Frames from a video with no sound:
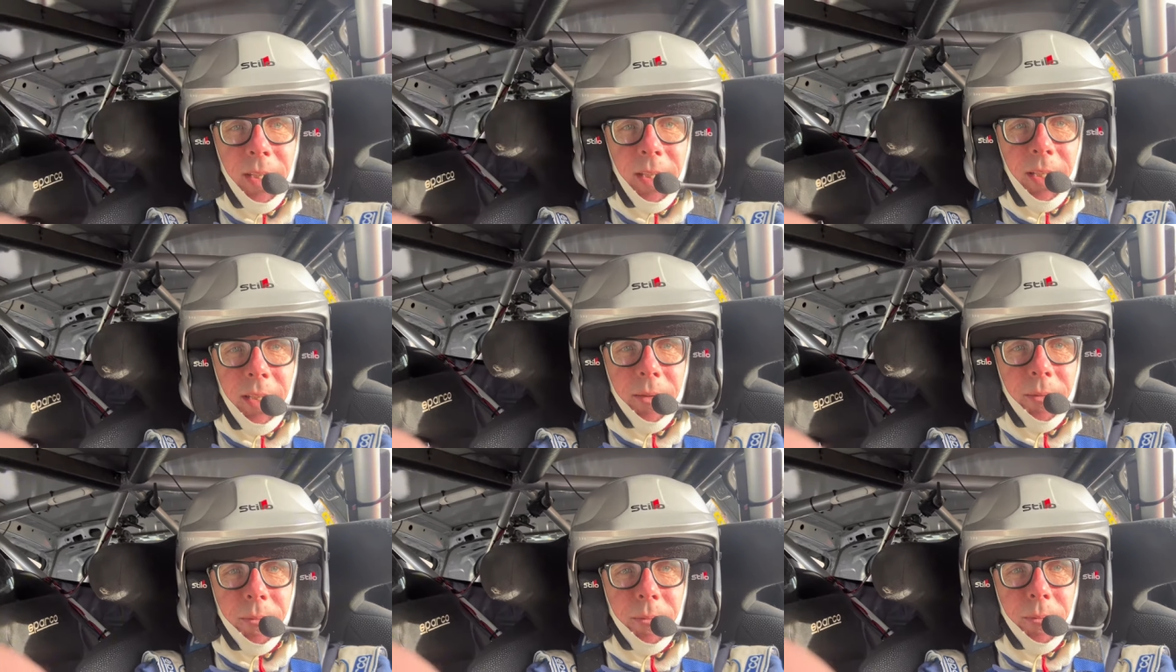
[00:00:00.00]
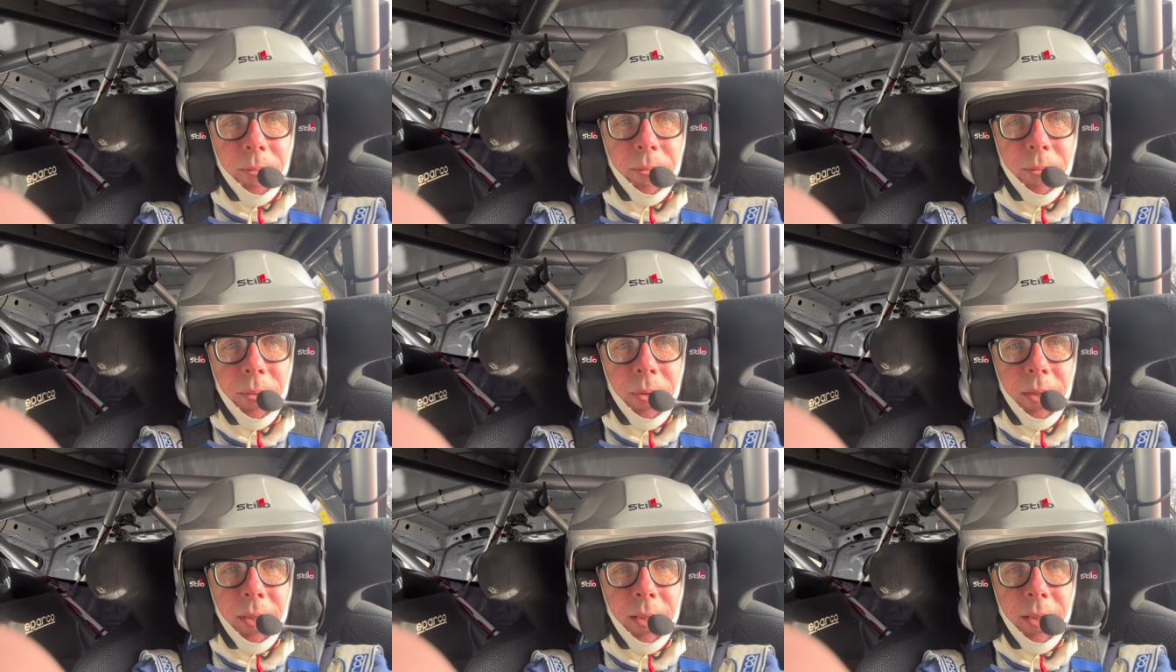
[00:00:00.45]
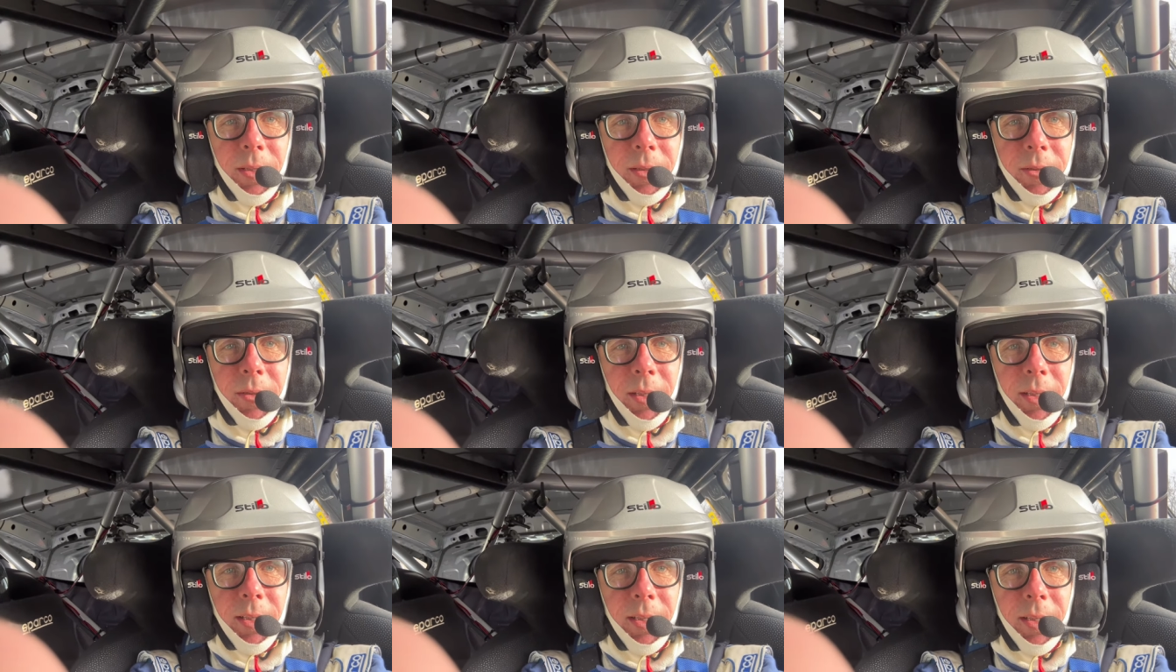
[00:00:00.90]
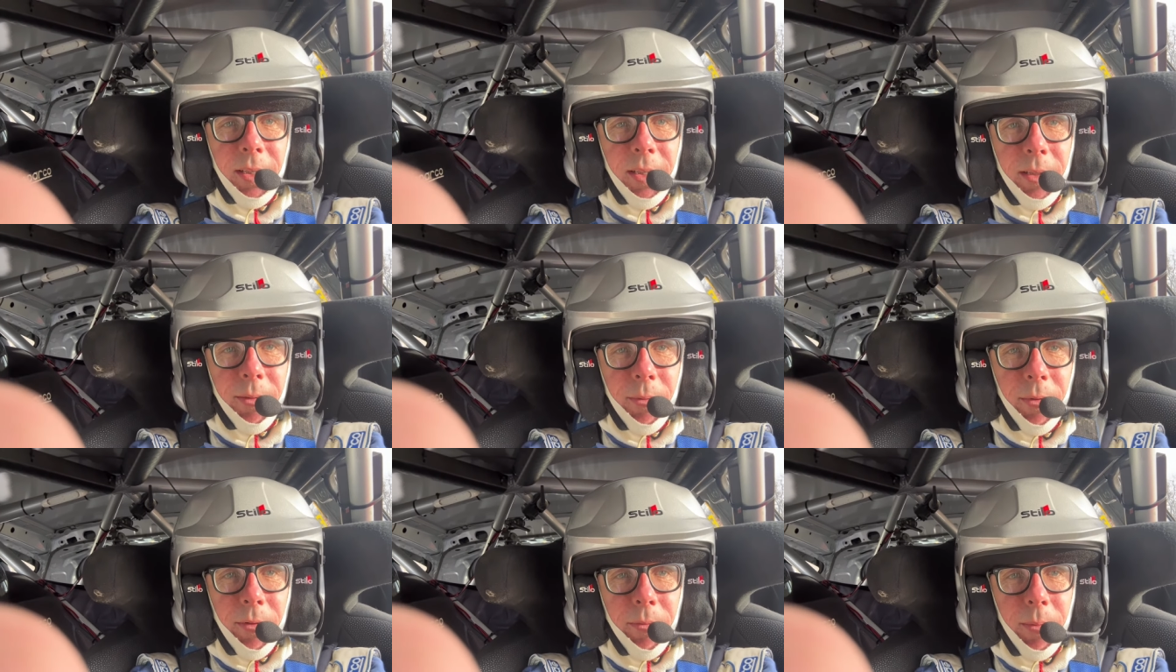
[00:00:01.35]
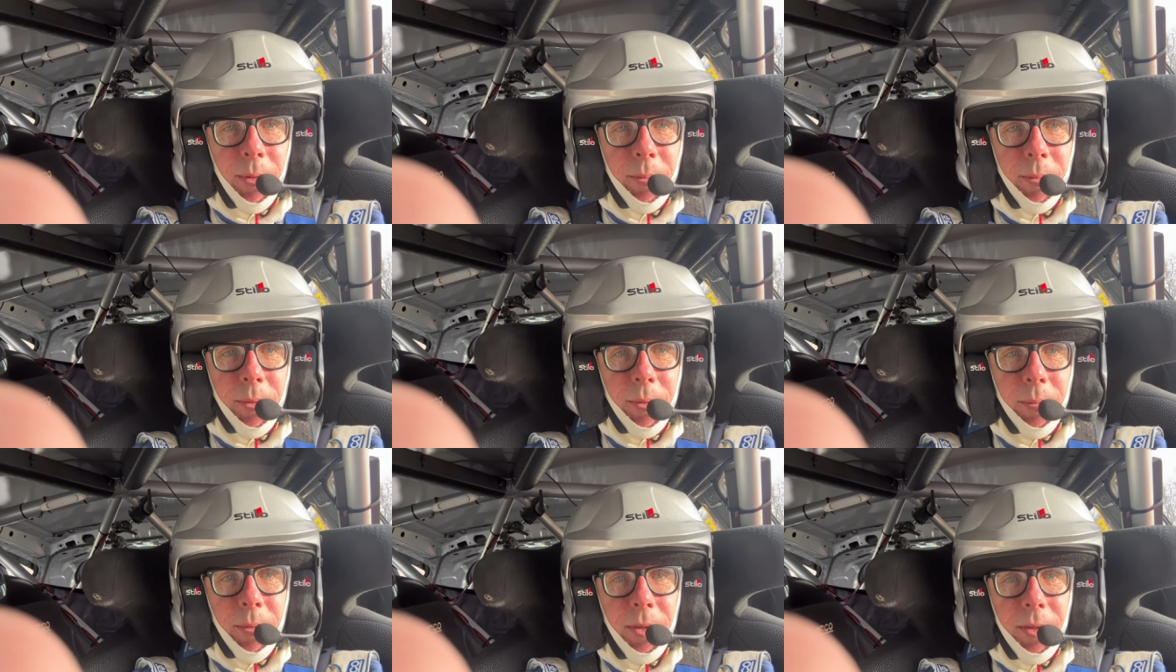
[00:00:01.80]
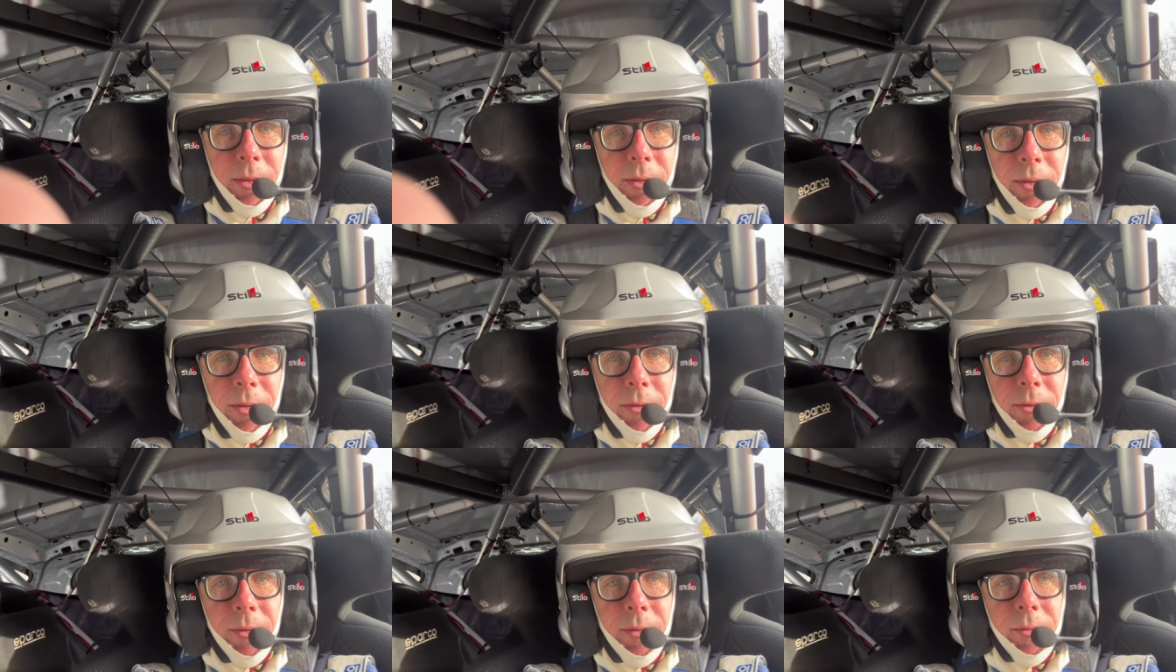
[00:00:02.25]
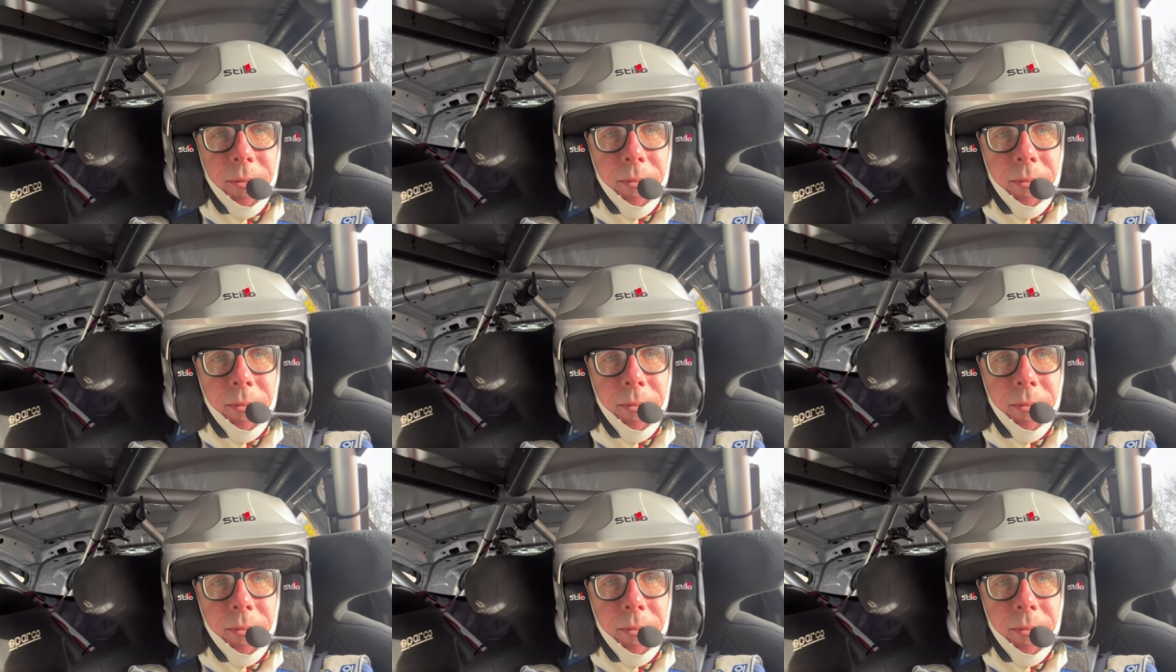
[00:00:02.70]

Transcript: yeah, we'll uh, check in later with a bit more progress.